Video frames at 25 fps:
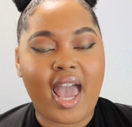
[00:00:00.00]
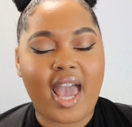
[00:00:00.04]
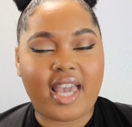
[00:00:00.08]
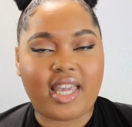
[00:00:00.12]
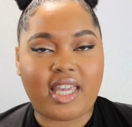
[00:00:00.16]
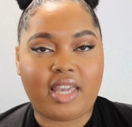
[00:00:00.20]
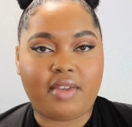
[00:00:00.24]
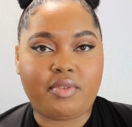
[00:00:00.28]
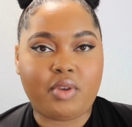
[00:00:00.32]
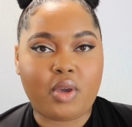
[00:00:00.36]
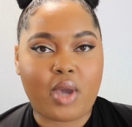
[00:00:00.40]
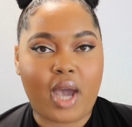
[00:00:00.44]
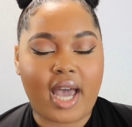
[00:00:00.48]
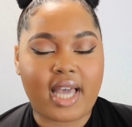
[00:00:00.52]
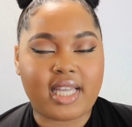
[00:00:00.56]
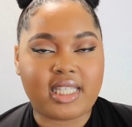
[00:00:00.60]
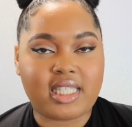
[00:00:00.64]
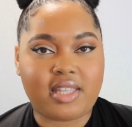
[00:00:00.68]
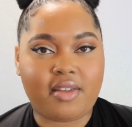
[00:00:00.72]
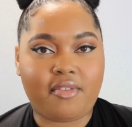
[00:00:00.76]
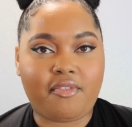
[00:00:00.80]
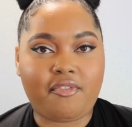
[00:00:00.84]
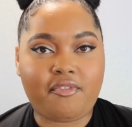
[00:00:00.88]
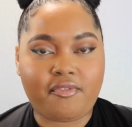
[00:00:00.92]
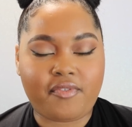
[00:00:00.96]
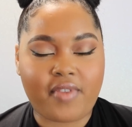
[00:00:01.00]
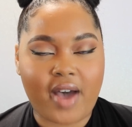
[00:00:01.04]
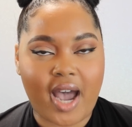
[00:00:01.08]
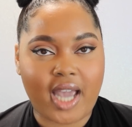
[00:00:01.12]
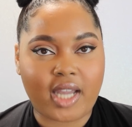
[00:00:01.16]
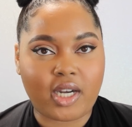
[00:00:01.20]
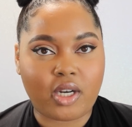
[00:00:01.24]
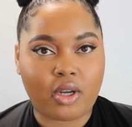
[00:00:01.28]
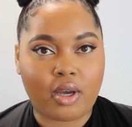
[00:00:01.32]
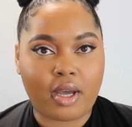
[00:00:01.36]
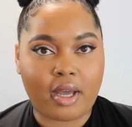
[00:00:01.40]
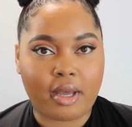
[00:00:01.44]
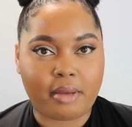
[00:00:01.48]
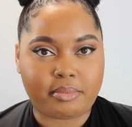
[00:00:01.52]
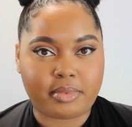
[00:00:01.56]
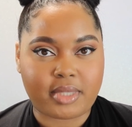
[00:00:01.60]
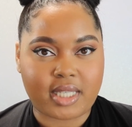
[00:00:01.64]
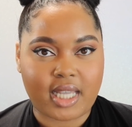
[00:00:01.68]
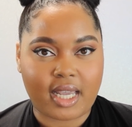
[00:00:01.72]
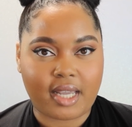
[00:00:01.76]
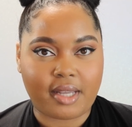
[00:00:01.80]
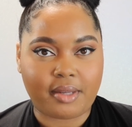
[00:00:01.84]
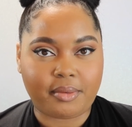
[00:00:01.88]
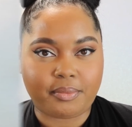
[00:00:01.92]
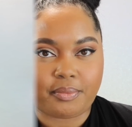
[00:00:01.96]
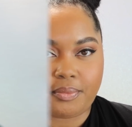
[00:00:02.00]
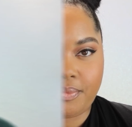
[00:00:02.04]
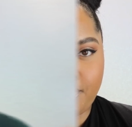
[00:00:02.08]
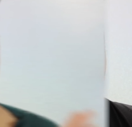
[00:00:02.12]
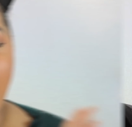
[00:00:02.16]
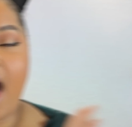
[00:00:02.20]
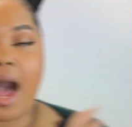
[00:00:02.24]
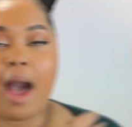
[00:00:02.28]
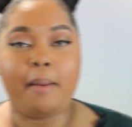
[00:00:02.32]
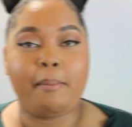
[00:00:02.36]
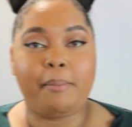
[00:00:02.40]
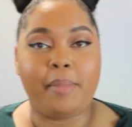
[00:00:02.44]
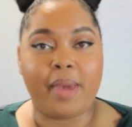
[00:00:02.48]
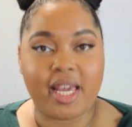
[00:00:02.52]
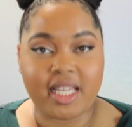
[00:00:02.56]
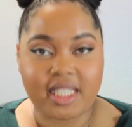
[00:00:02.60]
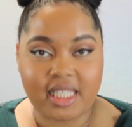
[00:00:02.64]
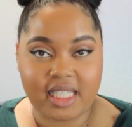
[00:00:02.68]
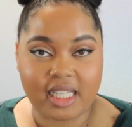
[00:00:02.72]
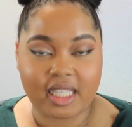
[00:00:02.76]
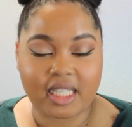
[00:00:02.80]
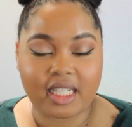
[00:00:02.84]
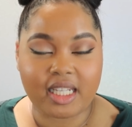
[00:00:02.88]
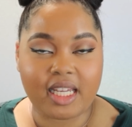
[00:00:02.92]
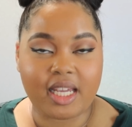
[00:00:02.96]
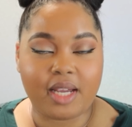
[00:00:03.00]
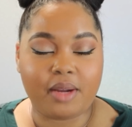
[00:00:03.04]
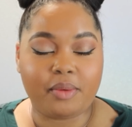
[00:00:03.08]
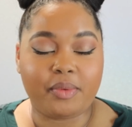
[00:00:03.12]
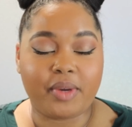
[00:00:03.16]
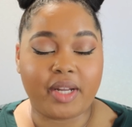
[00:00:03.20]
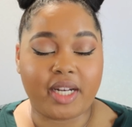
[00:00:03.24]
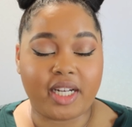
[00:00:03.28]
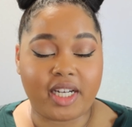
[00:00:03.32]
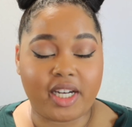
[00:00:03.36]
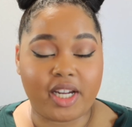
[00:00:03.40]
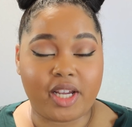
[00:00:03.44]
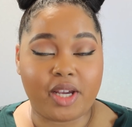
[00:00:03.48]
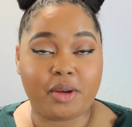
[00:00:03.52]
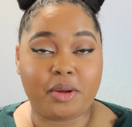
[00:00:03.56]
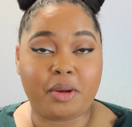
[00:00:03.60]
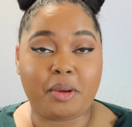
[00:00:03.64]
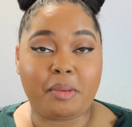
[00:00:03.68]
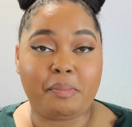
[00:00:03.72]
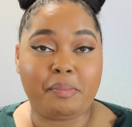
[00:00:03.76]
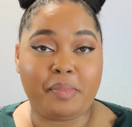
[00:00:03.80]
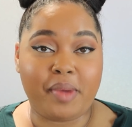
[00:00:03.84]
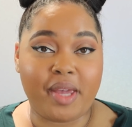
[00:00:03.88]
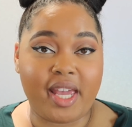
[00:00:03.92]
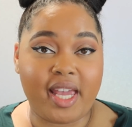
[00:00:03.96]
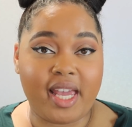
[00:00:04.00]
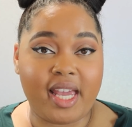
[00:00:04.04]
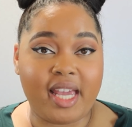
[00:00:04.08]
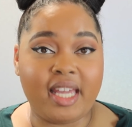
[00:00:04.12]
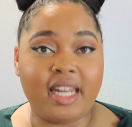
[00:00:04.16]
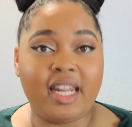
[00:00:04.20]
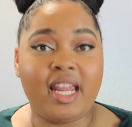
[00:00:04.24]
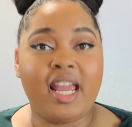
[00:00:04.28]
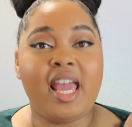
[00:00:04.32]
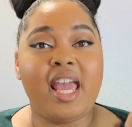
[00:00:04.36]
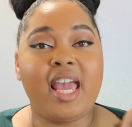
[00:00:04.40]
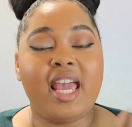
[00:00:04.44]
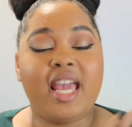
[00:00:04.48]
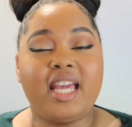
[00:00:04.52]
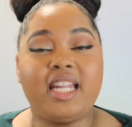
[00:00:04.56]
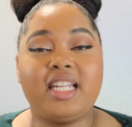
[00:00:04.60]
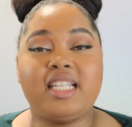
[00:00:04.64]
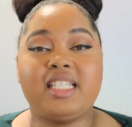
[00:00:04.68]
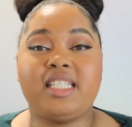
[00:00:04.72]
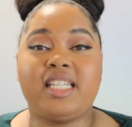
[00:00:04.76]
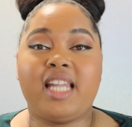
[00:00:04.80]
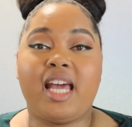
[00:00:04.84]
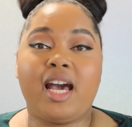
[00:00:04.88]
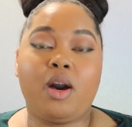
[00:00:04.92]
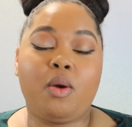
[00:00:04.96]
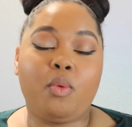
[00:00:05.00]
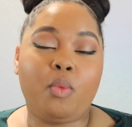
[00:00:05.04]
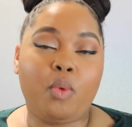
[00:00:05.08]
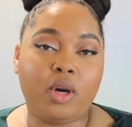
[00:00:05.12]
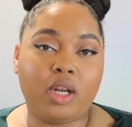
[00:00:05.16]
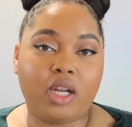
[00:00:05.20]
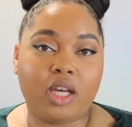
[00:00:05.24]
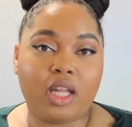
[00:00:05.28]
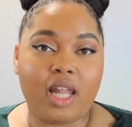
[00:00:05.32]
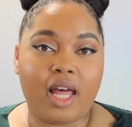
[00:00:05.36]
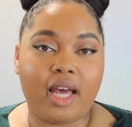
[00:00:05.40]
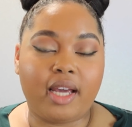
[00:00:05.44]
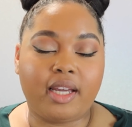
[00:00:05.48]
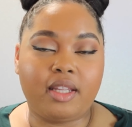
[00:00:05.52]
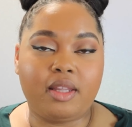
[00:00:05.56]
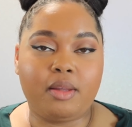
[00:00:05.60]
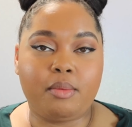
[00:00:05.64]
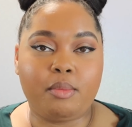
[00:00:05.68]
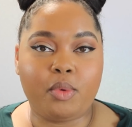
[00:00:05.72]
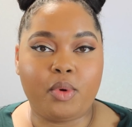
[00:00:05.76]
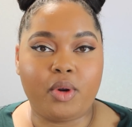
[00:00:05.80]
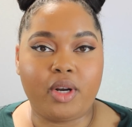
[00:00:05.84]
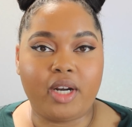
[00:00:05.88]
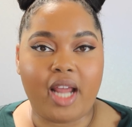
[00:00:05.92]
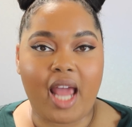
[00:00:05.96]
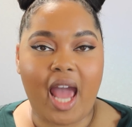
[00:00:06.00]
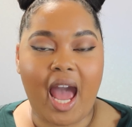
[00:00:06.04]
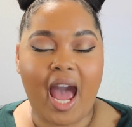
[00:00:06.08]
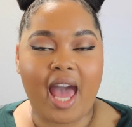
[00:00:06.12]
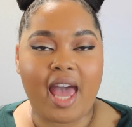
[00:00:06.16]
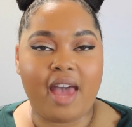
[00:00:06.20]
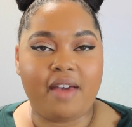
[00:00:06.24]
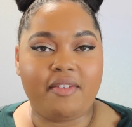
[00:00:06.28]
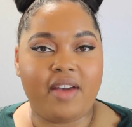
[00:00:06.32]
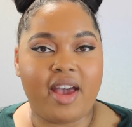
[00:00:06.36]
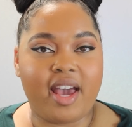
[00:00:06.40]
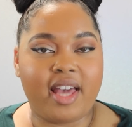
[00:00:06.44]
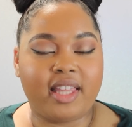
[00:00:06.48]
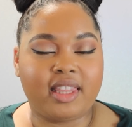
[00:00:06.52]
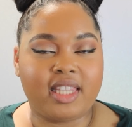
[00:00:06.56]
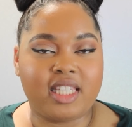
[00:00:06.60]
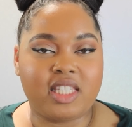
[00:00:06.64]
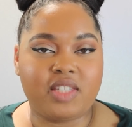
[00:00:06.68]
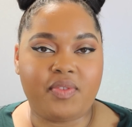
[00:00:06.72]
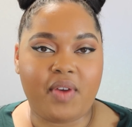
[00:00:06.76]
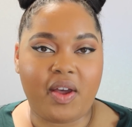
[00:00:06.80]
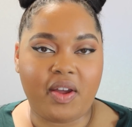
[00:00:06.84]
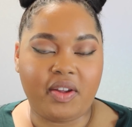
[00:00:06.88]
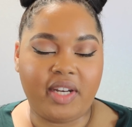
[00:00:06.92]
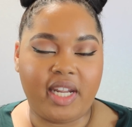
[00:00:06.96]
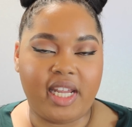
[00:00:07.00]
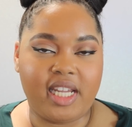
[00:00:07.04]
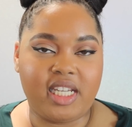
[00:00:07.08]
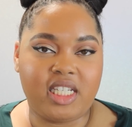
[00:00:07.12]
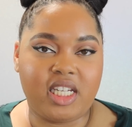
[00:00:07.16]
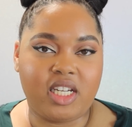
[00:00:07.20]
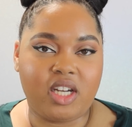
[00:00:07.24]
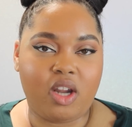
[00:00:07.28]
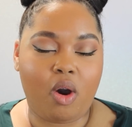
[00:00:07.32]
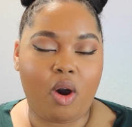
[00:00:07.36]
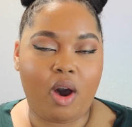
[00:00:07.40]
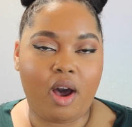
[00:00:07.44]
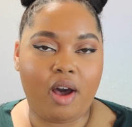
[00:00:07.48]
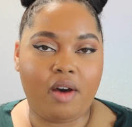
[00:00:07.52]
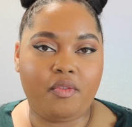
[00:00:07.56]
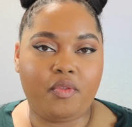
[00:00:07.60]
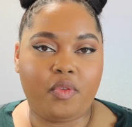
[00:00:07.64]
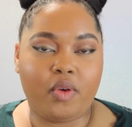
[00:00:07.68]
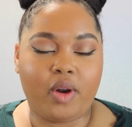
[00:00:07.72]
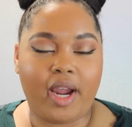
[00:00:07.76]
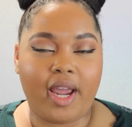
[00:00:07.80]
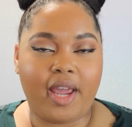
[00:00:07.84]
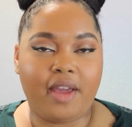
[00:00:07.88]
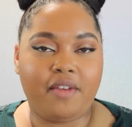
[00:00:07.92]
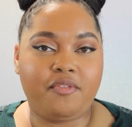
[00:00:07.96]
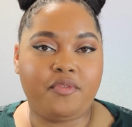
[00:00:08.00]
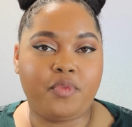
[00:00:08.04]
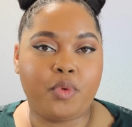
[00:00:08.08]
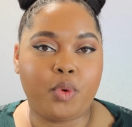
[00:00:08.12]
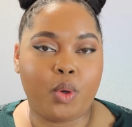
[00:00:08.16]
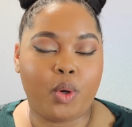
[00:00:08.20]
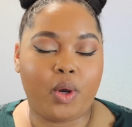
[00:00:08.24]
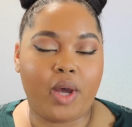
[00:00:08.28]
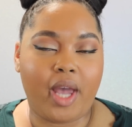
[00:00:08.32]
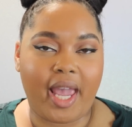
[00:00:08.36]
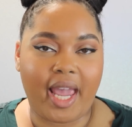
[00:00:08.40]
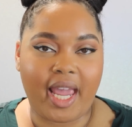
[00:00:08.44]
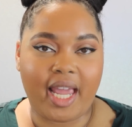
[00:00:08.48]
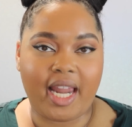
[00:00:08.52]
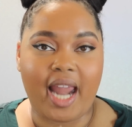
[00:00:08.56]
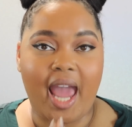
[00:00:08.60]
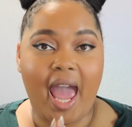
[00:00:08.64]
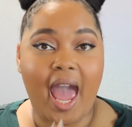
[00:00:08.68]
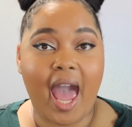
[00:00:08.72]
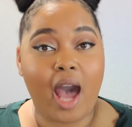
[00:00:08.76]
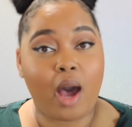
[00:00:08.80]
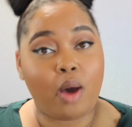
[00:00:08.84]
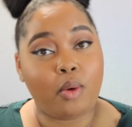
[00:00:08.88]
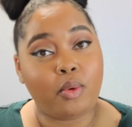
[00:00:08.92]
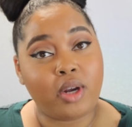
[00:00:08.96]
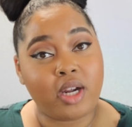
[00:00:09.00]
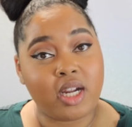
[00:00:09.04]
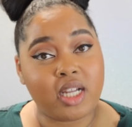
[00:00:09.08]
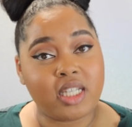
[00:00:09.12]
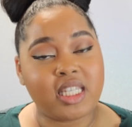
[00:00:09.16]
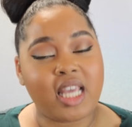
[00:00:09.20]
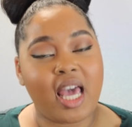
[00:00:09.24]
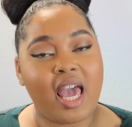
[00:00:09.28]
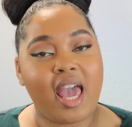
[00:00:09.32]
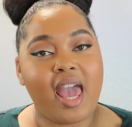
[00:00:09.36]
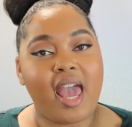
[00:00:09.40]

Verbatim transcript: and give you guys the final updates. I basically am ready to go to bed. It is now 1 o'clock in the morning. I have had this foundation on for a full 8 hours.